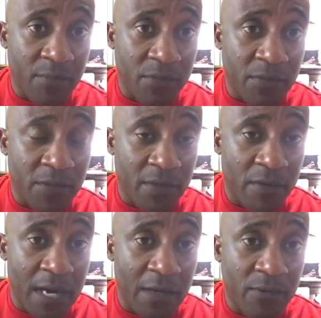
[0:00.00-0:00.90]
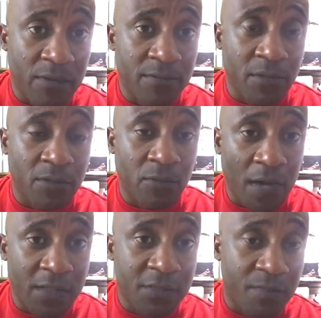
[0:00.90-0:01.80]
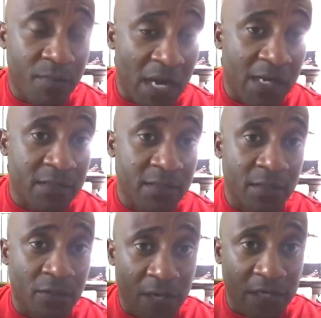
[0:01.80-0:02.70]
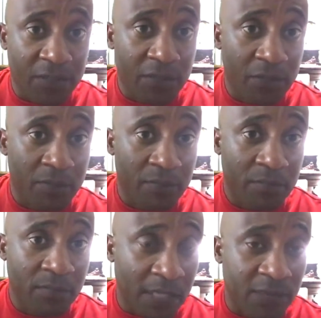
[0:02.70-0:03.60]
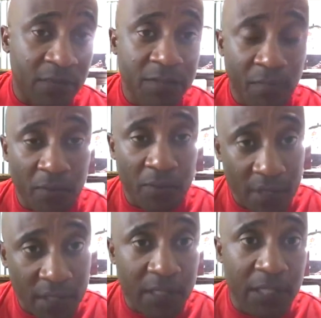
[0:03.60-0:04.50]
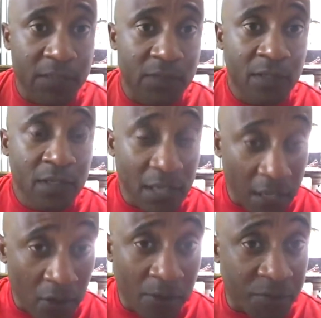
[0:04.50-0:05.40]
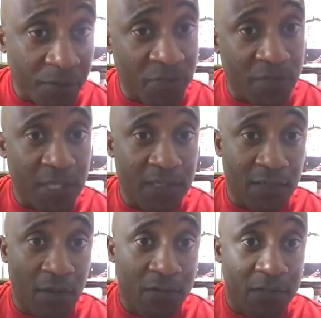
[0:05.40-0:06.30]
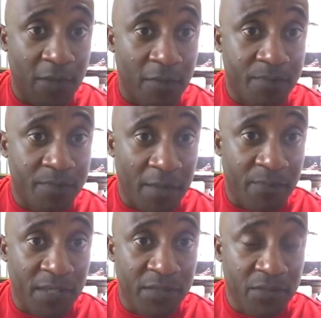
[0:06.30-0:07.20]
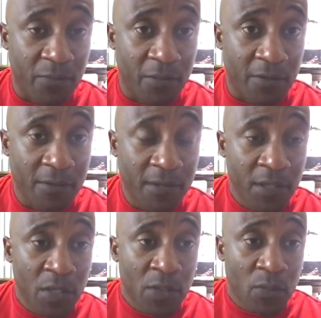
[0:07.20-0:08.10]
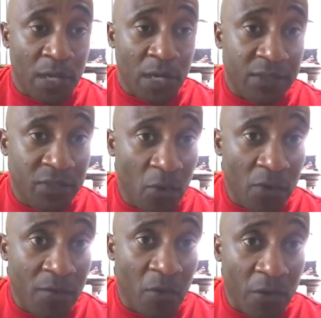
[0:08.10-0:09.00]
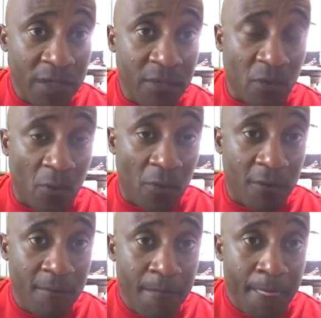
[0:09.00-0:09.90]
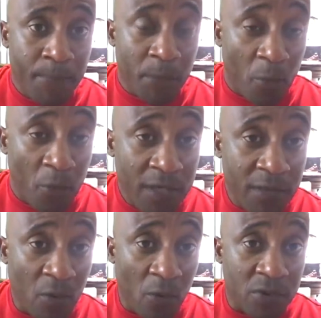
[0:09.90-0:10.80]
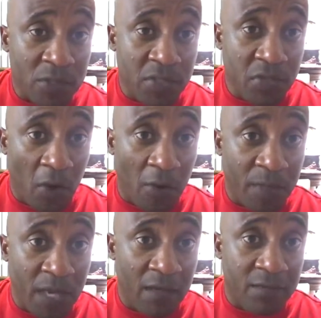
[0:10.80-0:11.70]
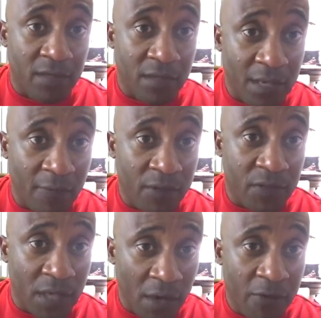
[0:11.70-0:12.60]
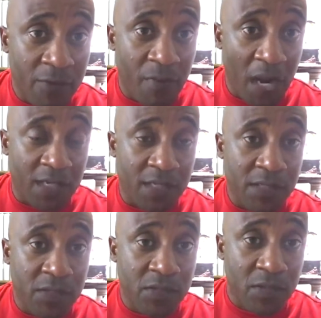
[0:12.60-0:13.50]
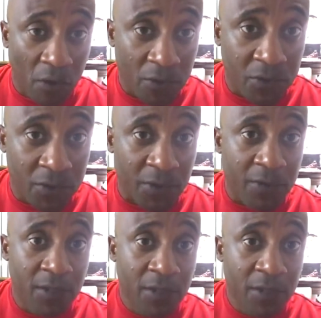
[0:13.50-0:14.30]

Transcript: to interact with, whites, blacks, interracial, Mexicans, Puerto Ricans, Arabs. Michigan has the largest Arab population in the world. Yep. When I joined the Marine Corps just taught me how to leverage everybody's culture,